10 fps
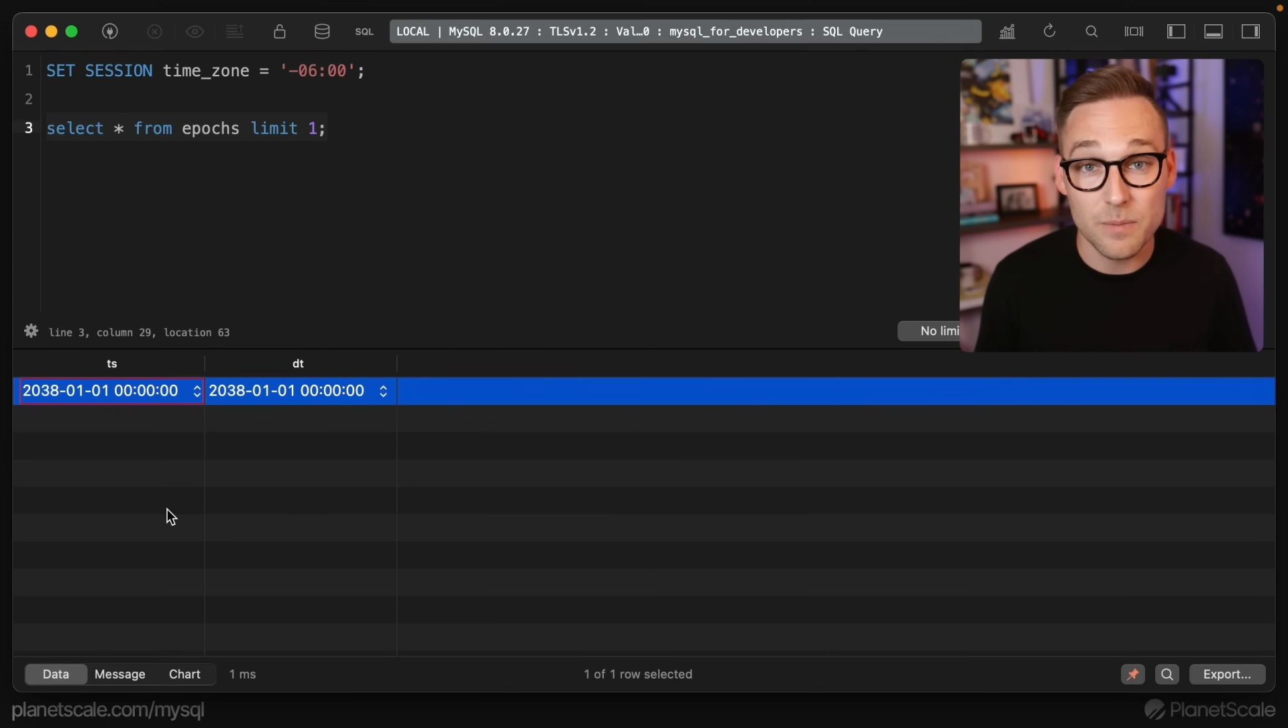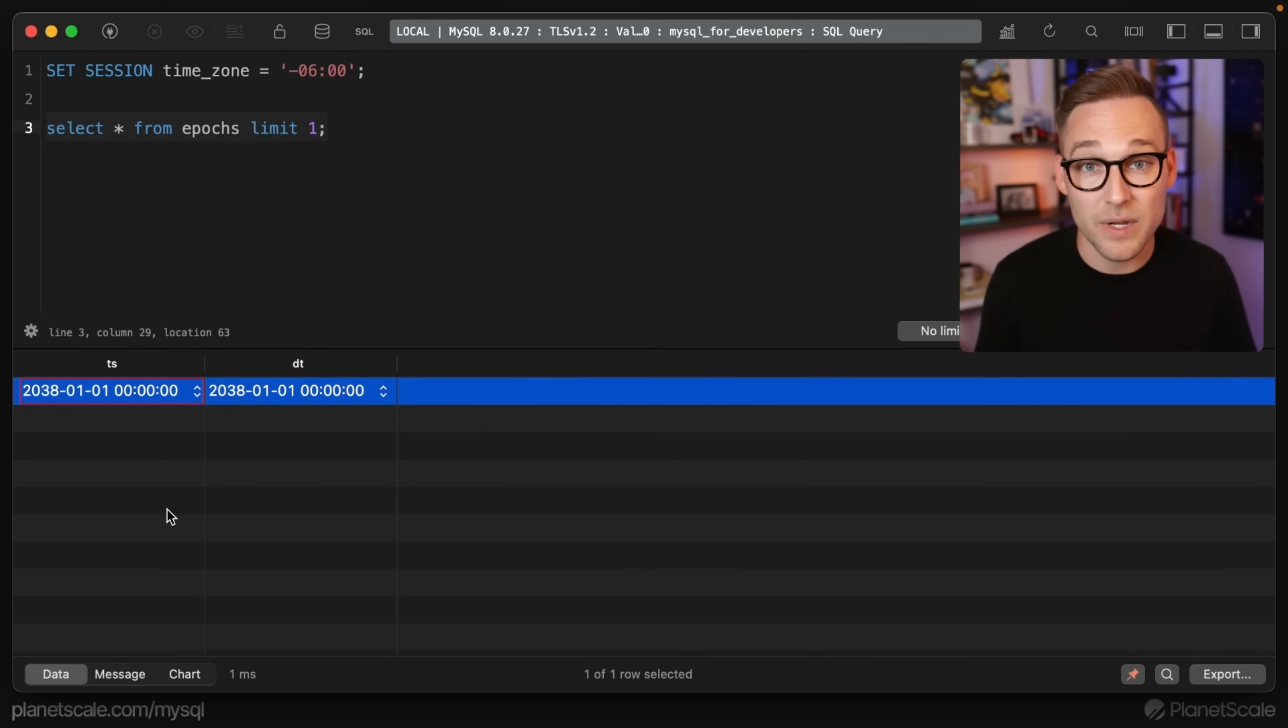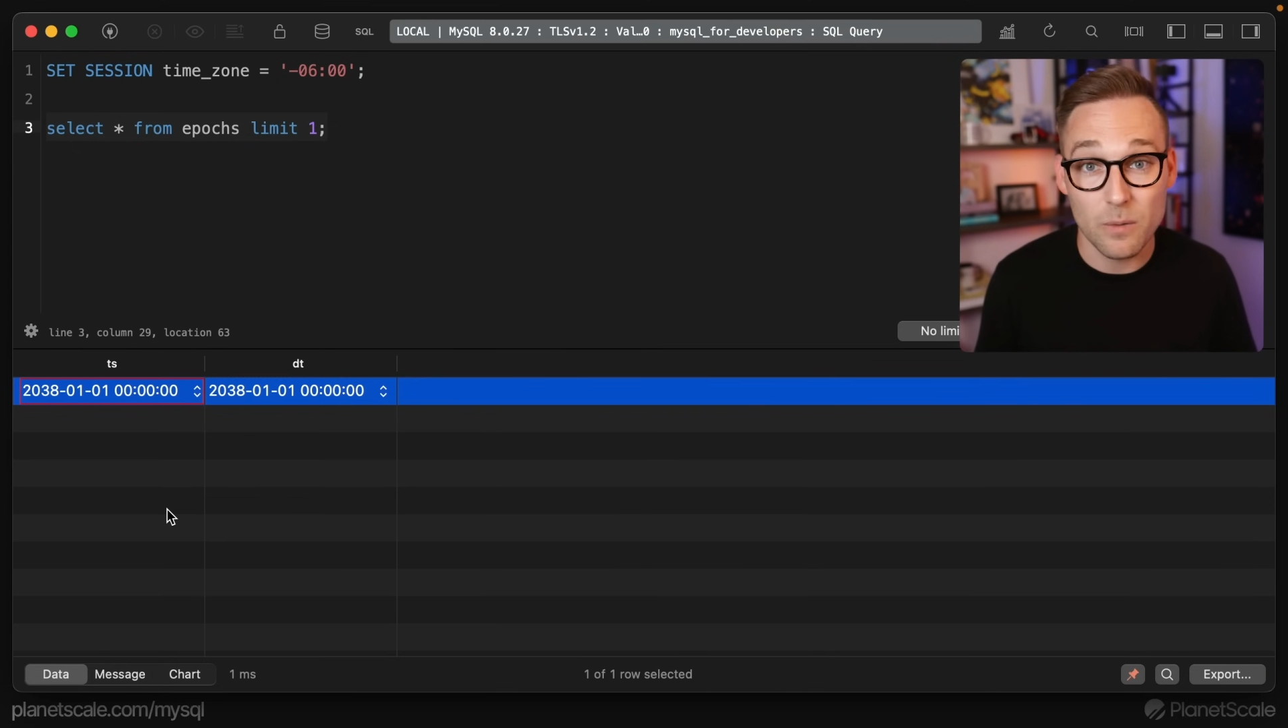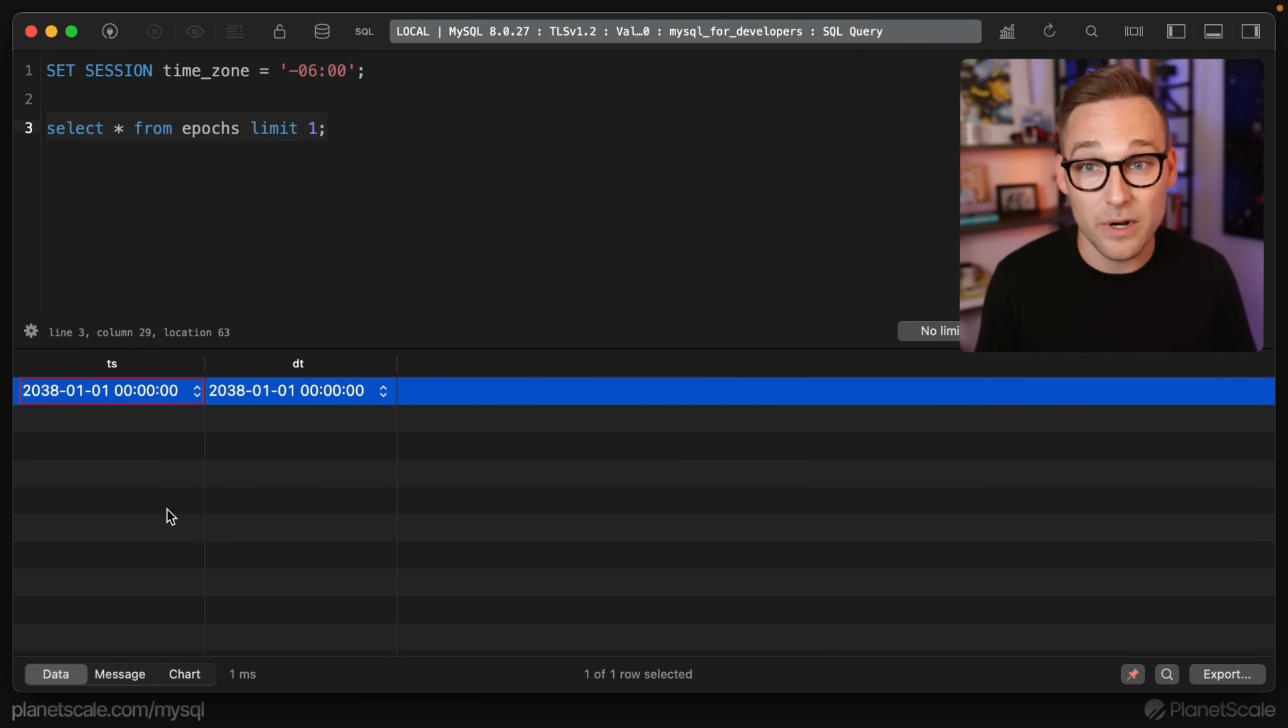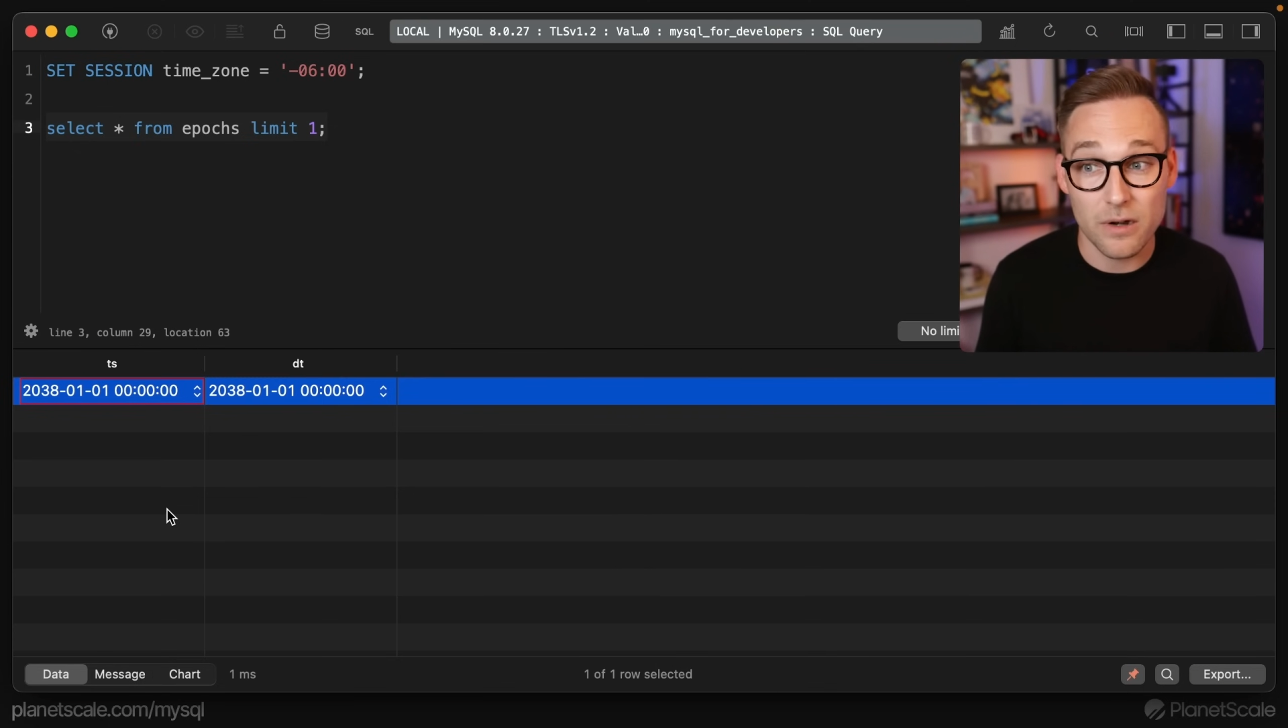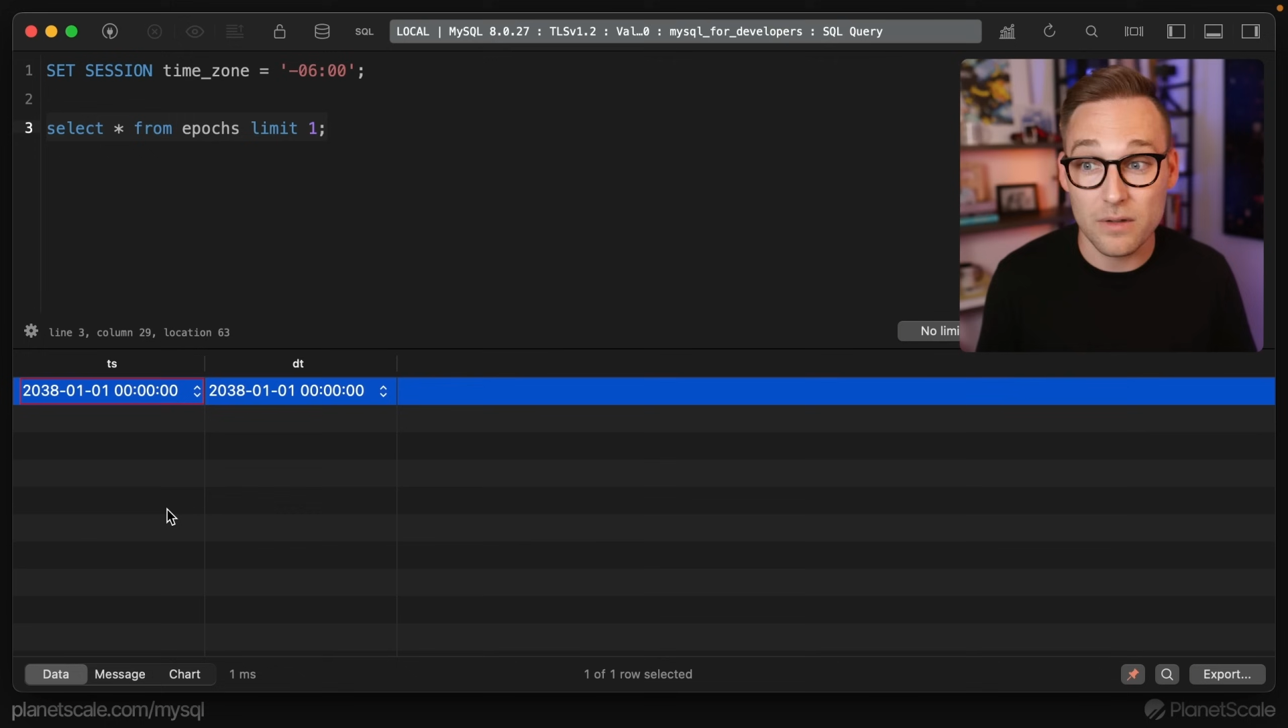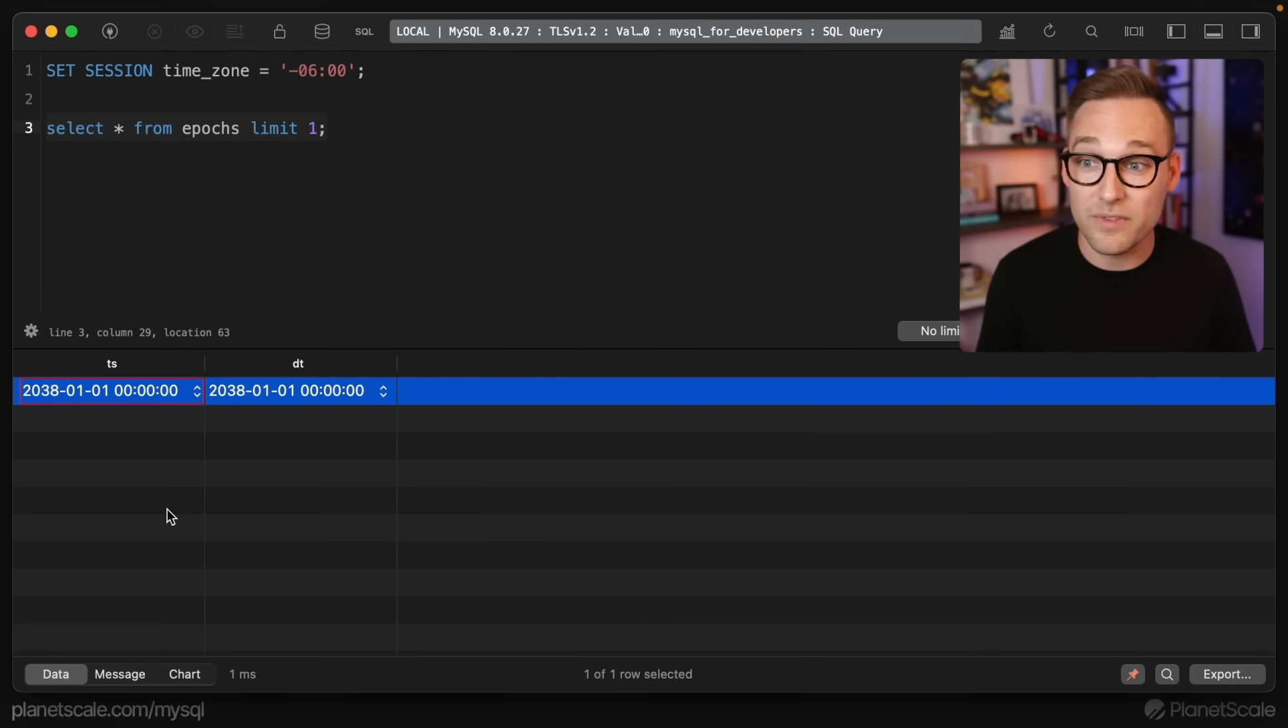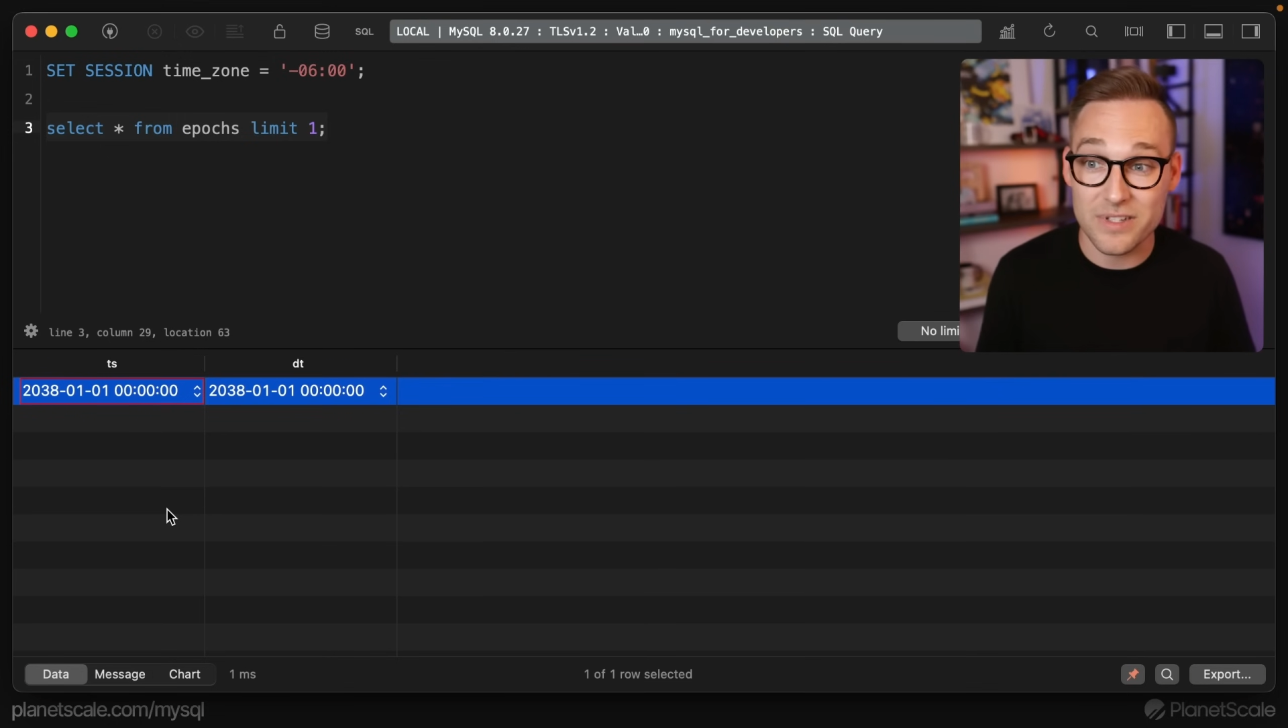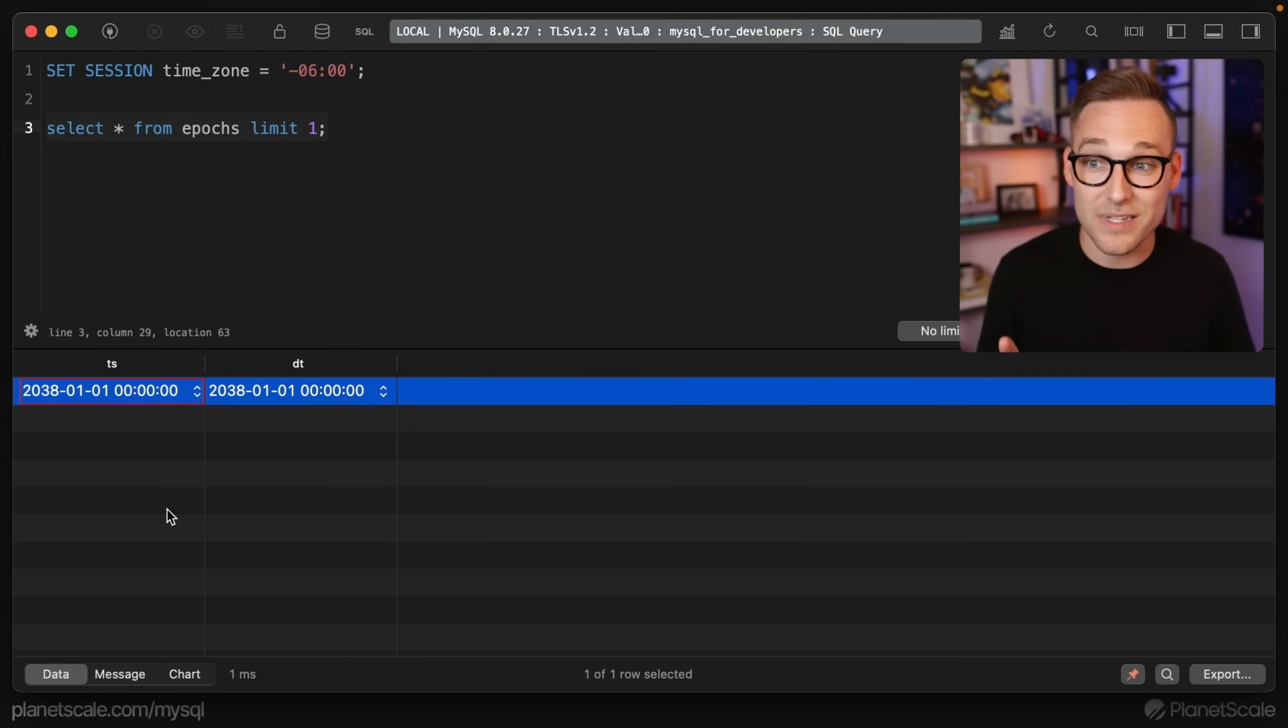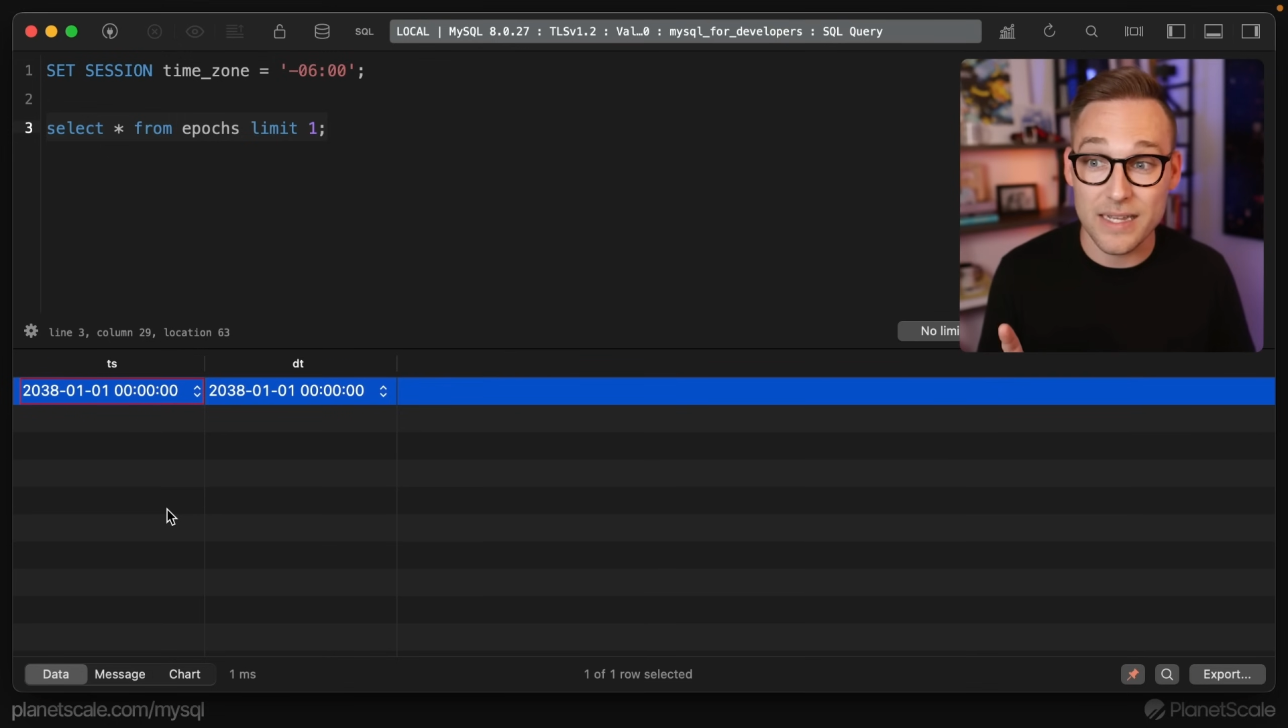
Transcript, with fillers: be aware of